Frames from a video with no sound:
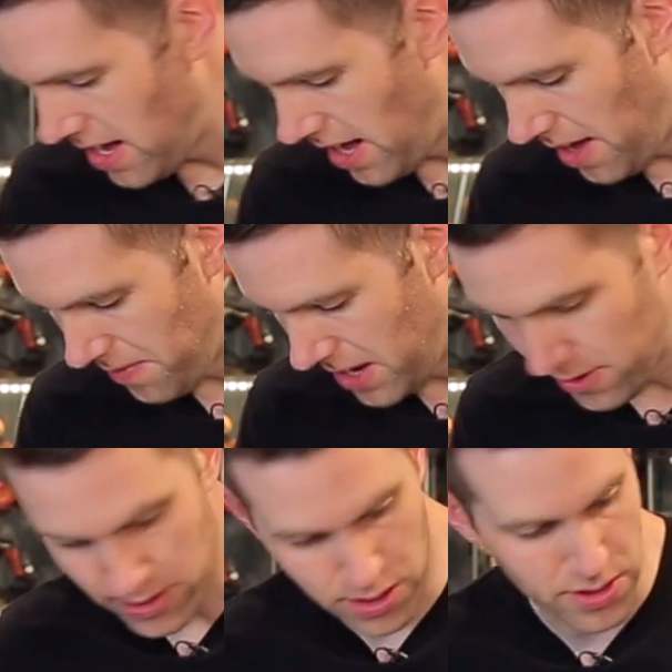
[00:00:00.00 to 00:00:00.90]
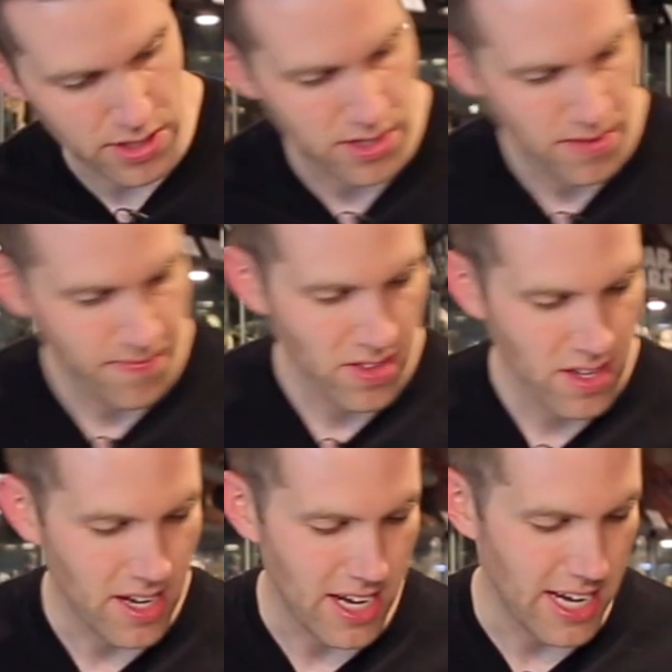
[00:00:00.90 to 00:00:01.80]
I know as soon as
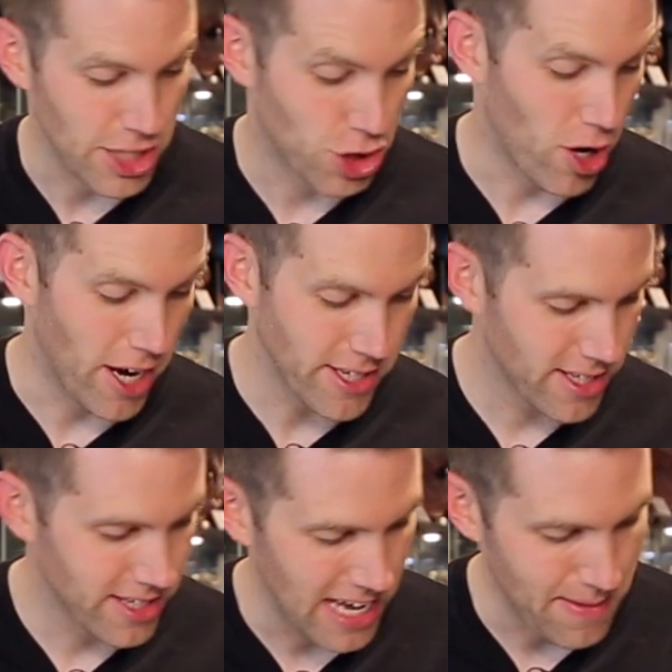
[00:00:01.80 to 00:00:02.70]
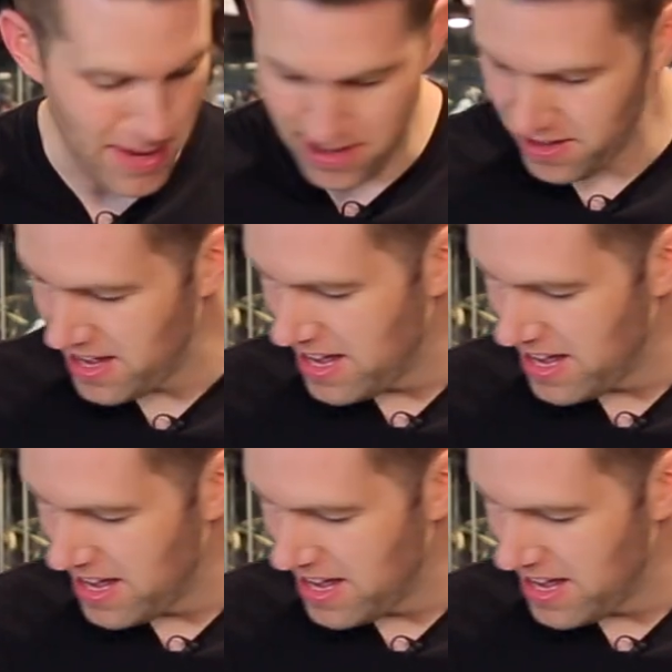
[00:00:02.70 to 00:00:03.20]
Tross came out,